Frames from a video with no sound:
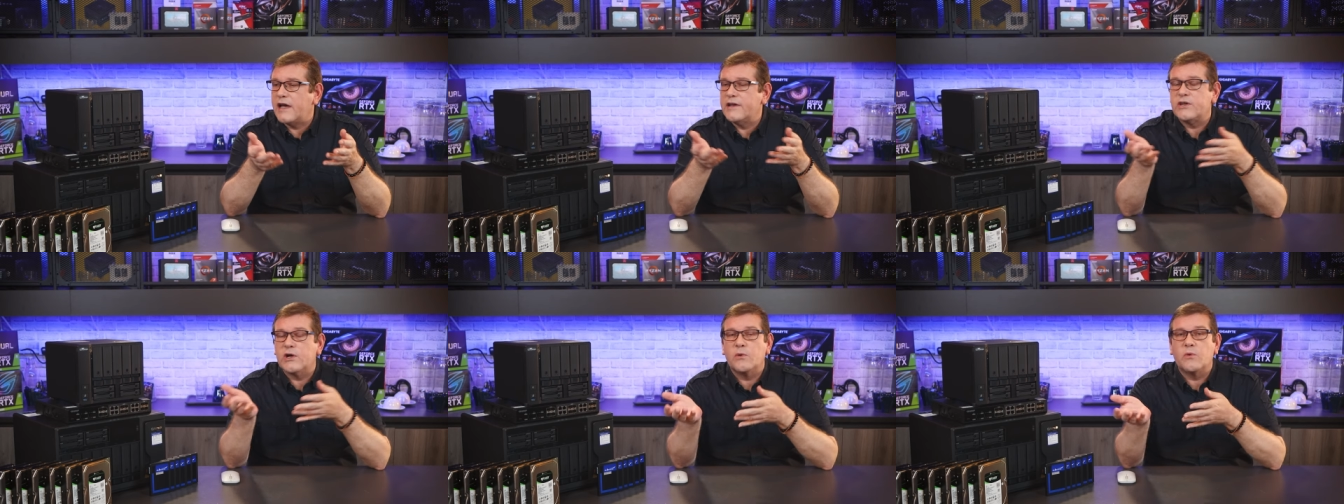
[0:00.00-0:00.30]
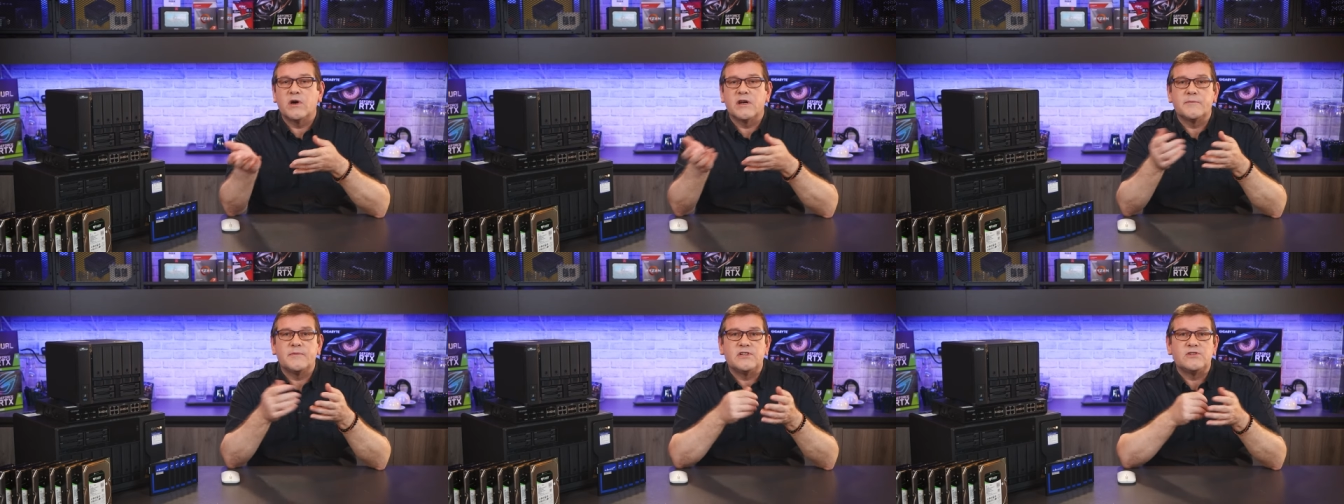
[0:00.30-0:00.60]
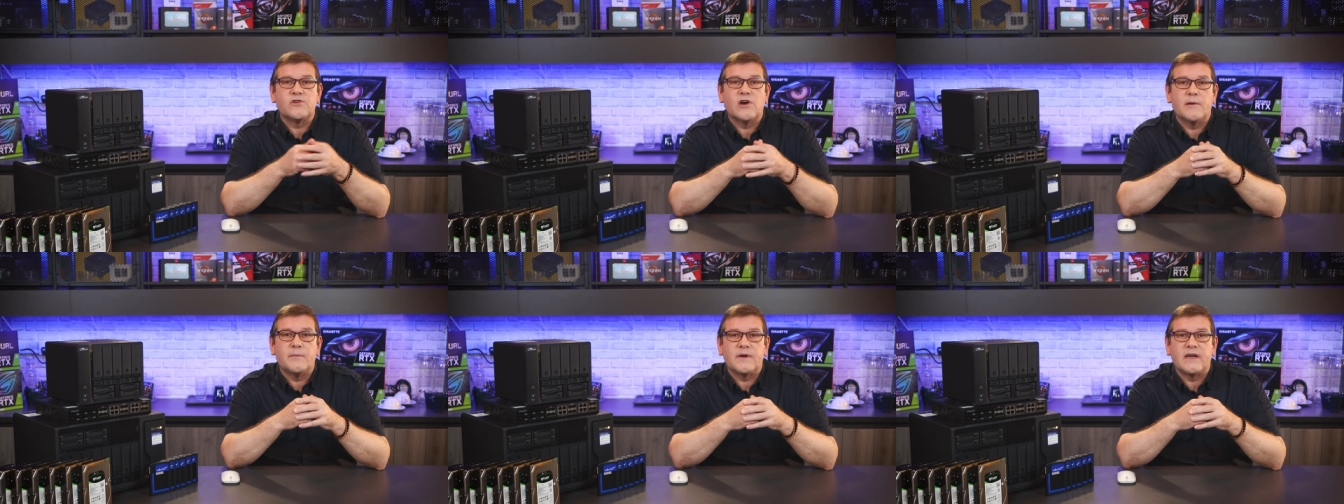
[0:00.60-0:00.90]
I don't want to be
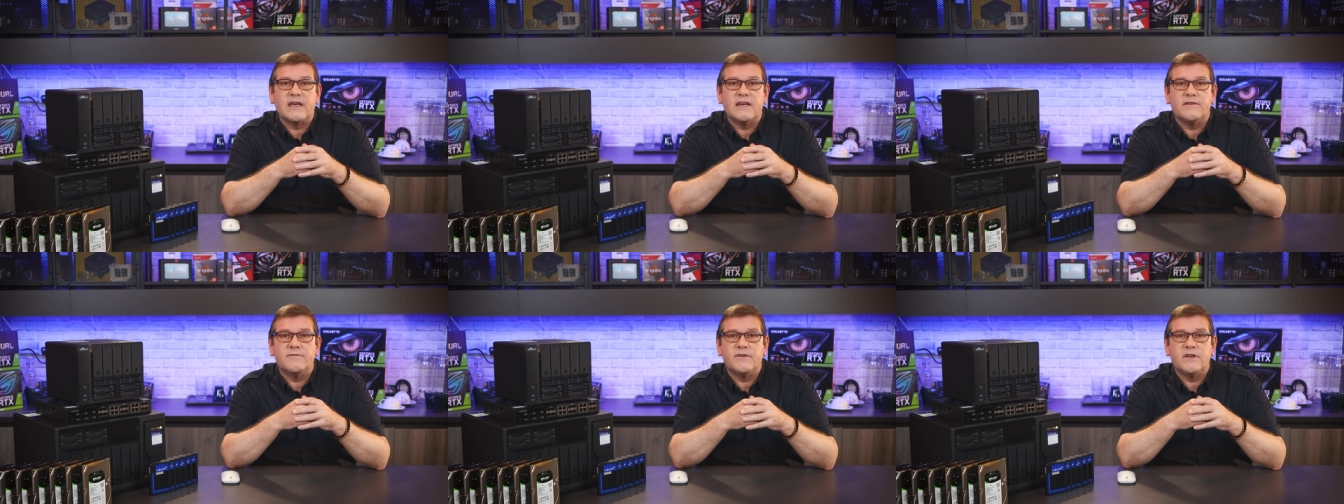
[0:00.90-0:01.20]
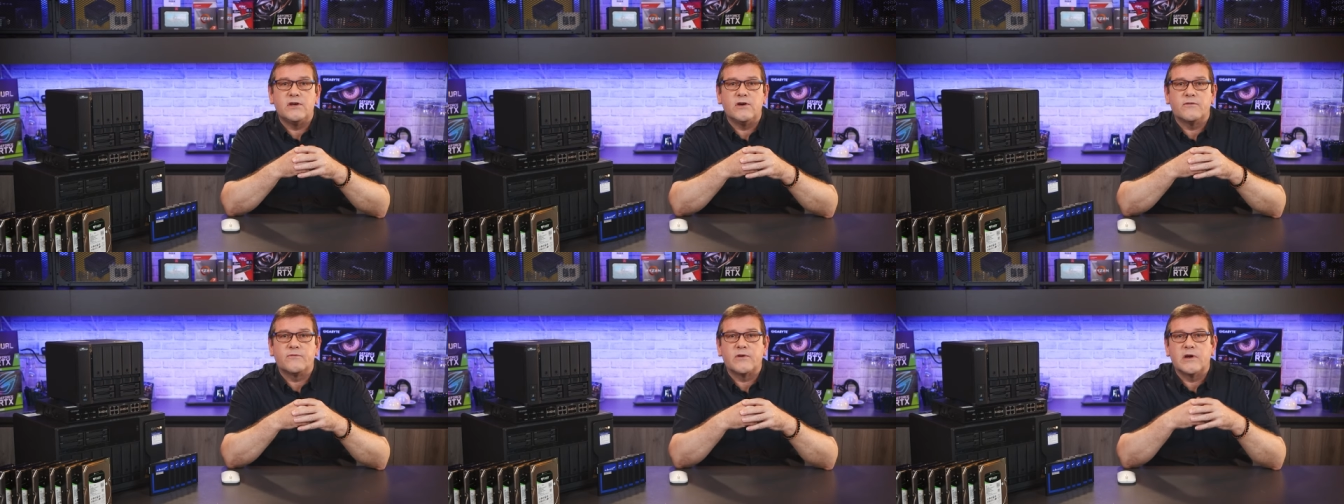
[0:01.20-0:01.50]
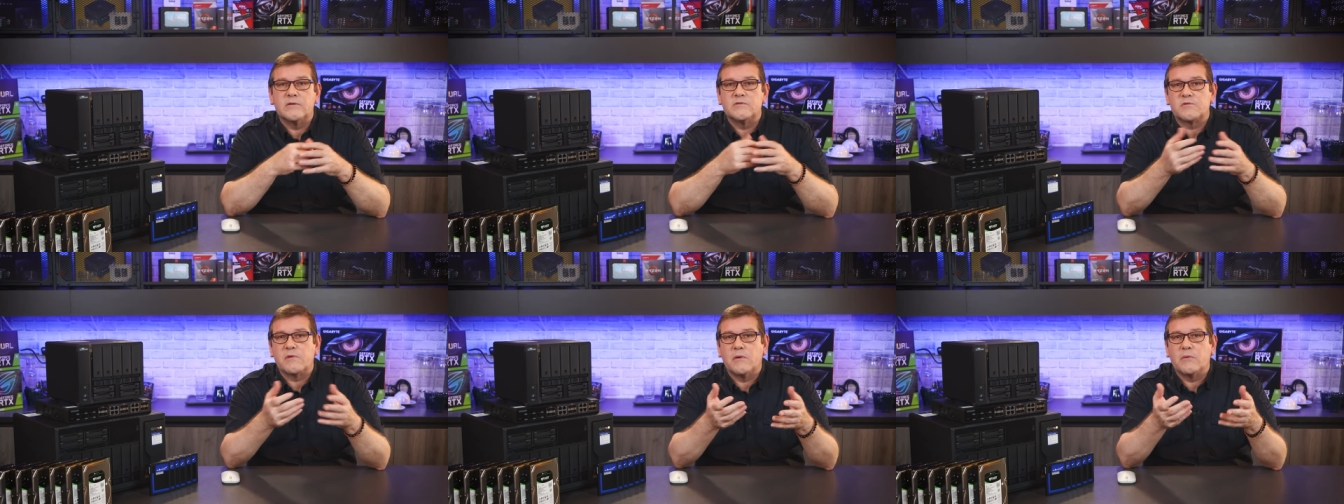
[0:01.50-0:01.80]
dropping any video
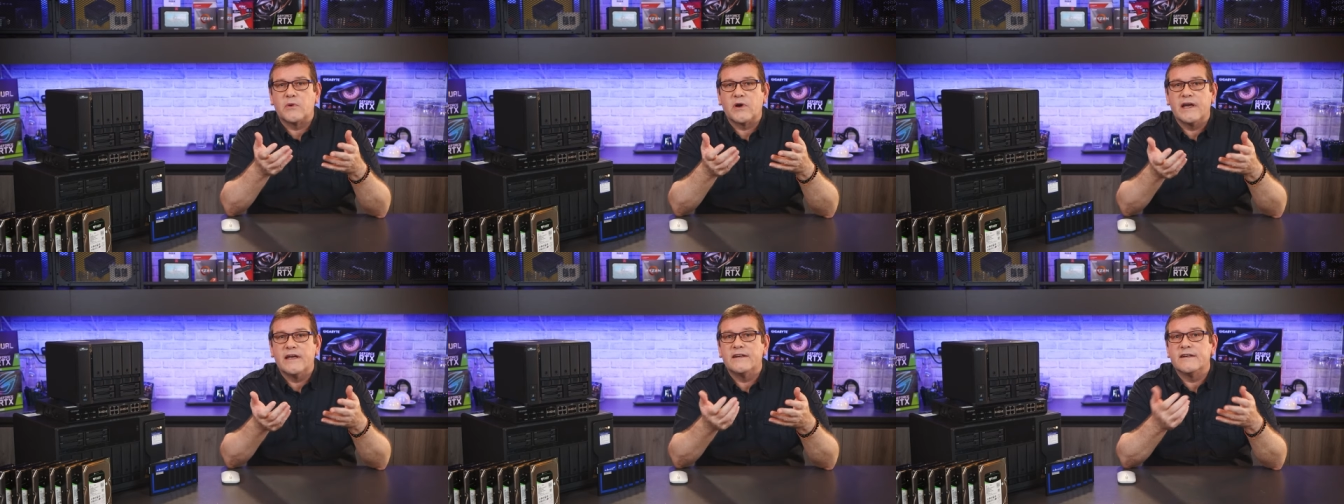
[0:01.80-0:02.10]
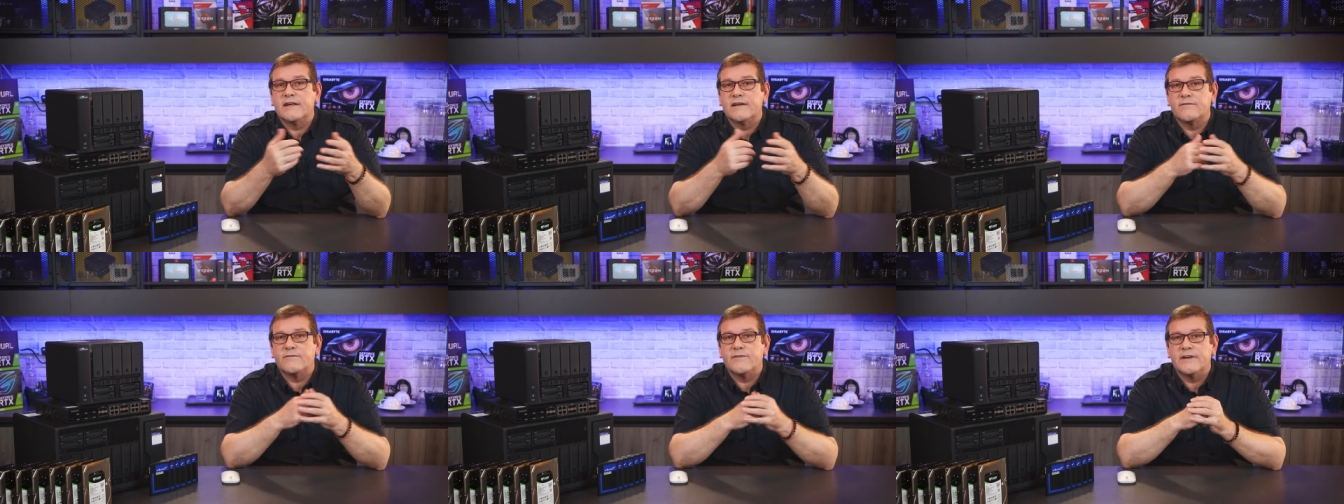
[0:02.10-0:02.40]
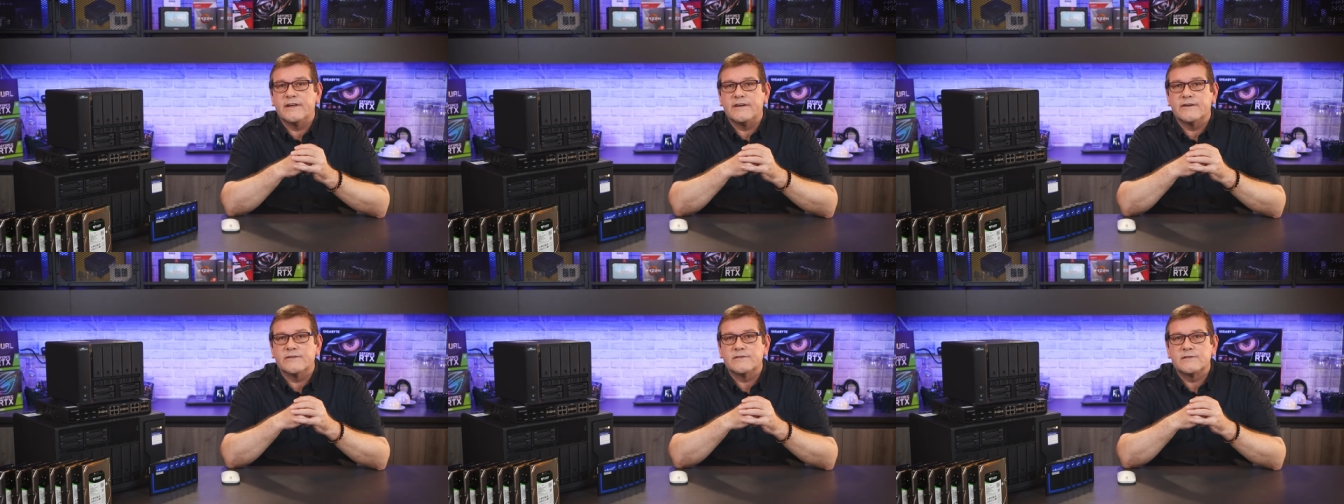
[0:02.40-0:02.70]
frames while we're editing
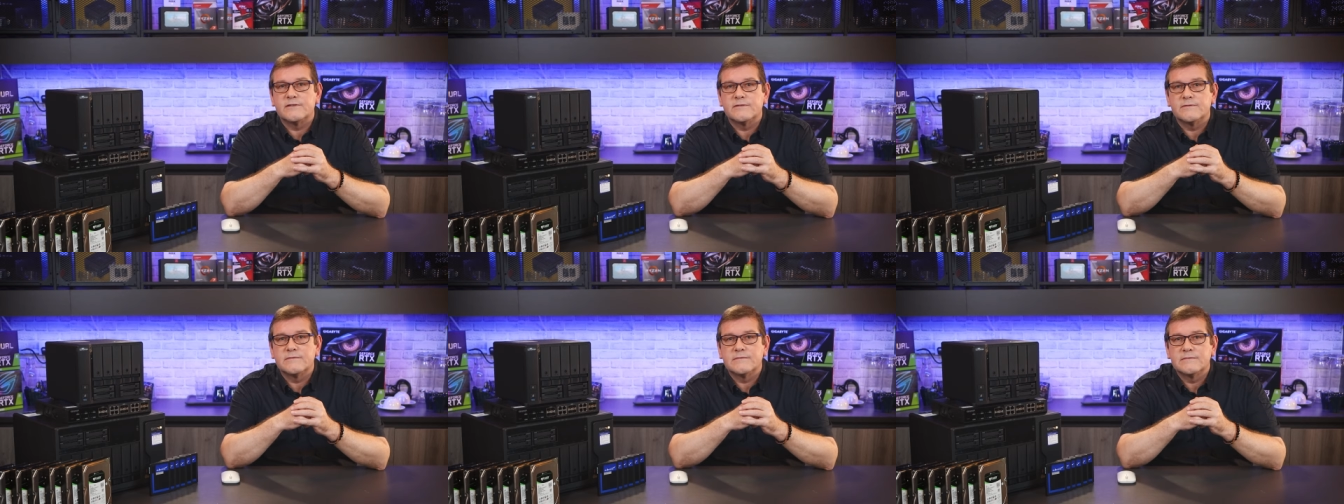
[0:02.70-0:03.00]
videos.